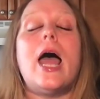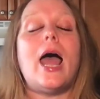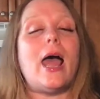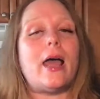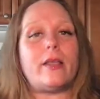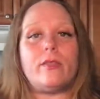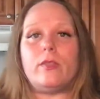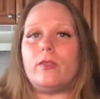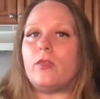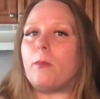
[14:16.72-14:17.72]
And
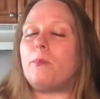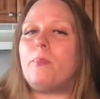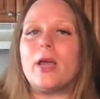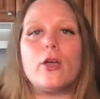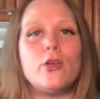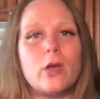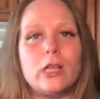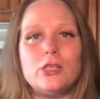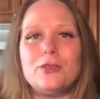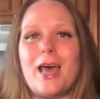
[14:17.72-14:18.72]
the bigger you can
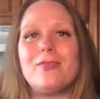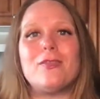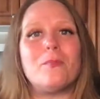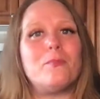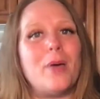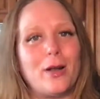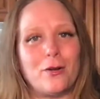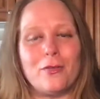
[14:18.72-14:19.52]
do that, the better.